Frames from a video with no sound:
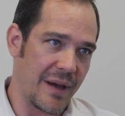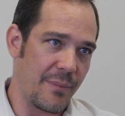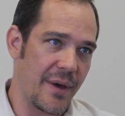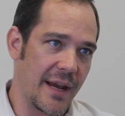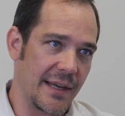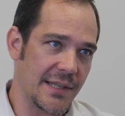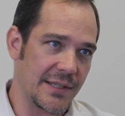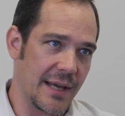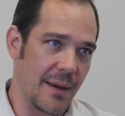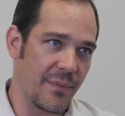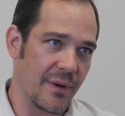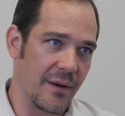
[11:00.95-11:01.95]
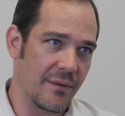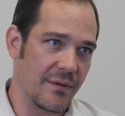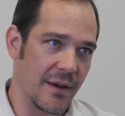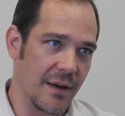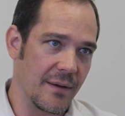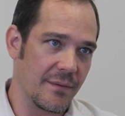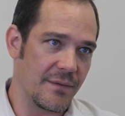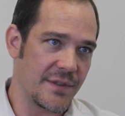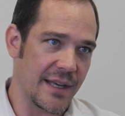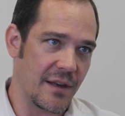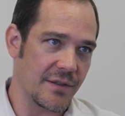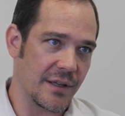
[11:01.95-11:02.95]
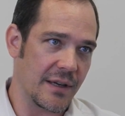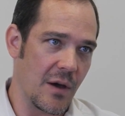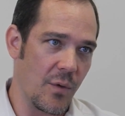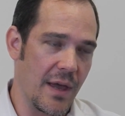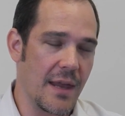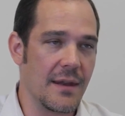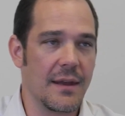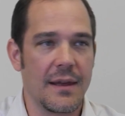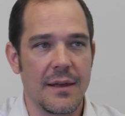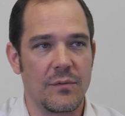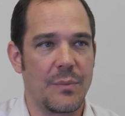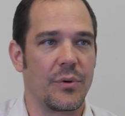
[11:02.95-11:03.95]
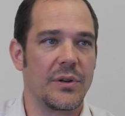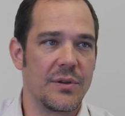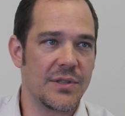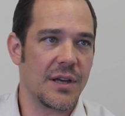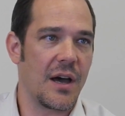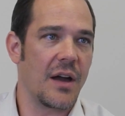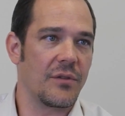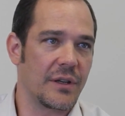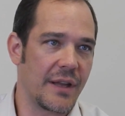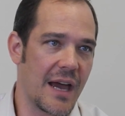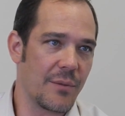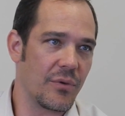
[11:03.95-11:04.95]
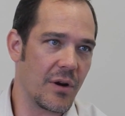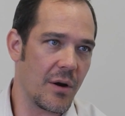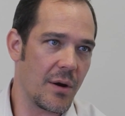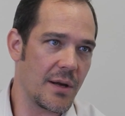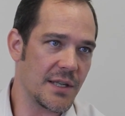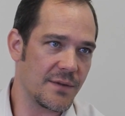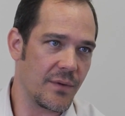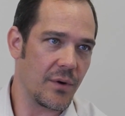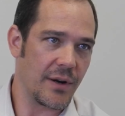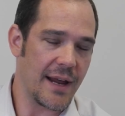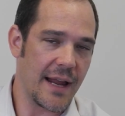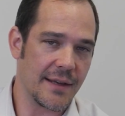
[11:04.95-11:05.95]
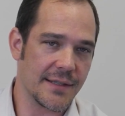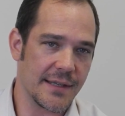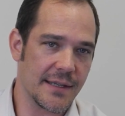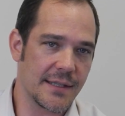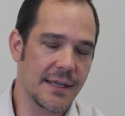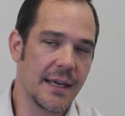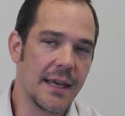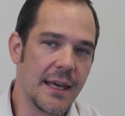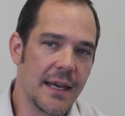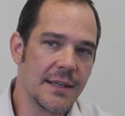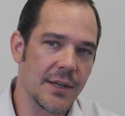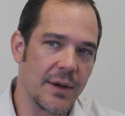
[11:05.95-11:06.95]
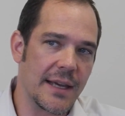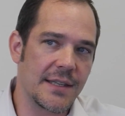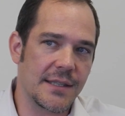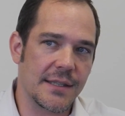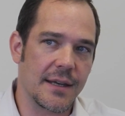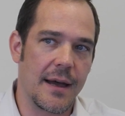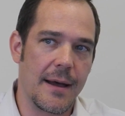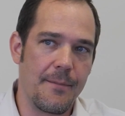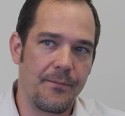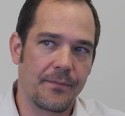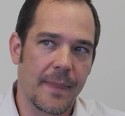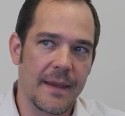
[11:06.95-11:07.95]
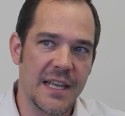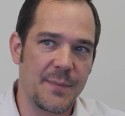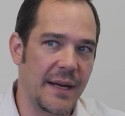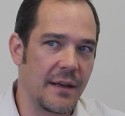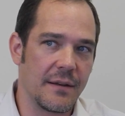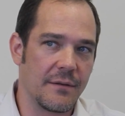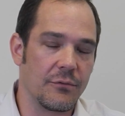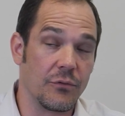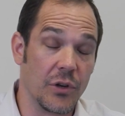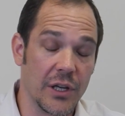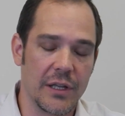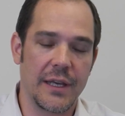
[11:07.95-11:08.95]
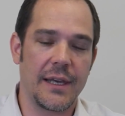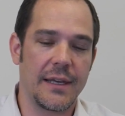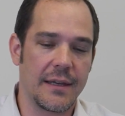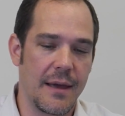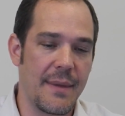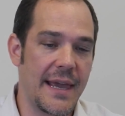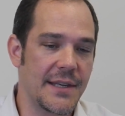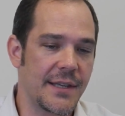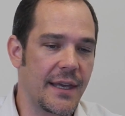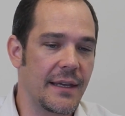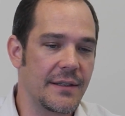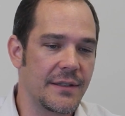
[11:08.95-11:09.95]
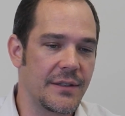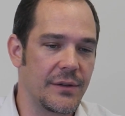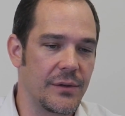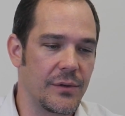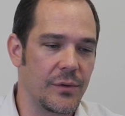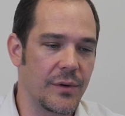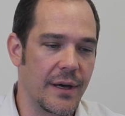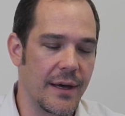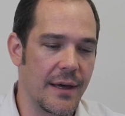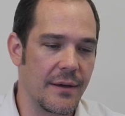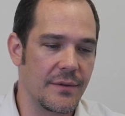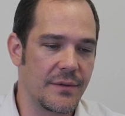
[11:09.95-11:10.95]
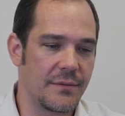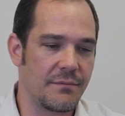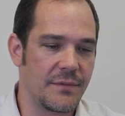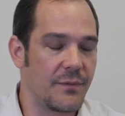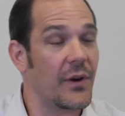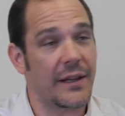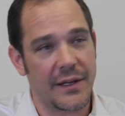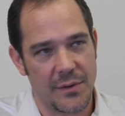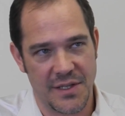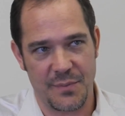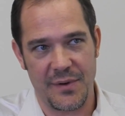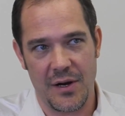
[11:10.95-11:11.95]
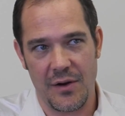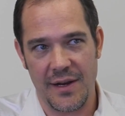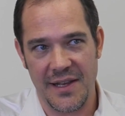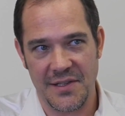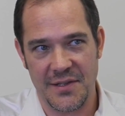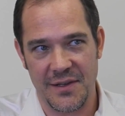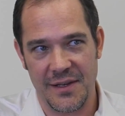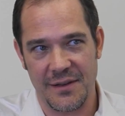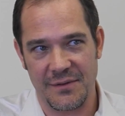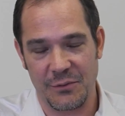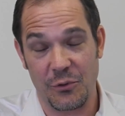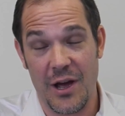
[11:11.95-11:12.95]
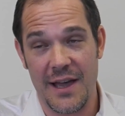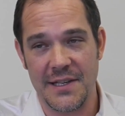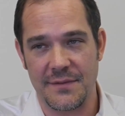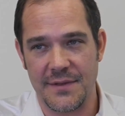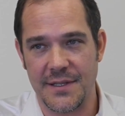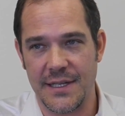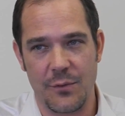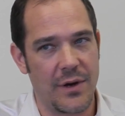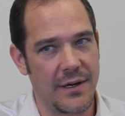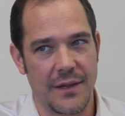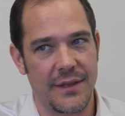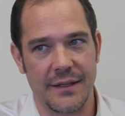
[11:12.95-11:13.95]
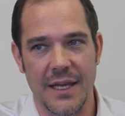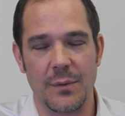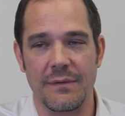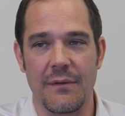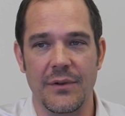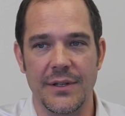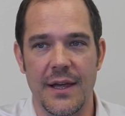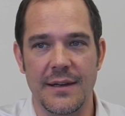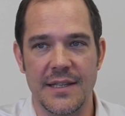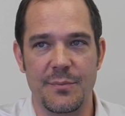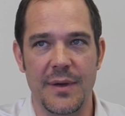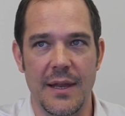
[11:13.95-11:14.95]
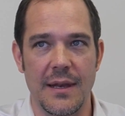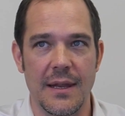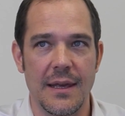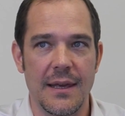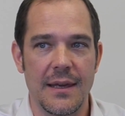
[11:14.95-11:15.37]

pipetting step of cells that go in. We produce 100 libraries for analysis. So it's been really amazing to, frankly, to experience the rise of the C1. Nothing like we've ever done has been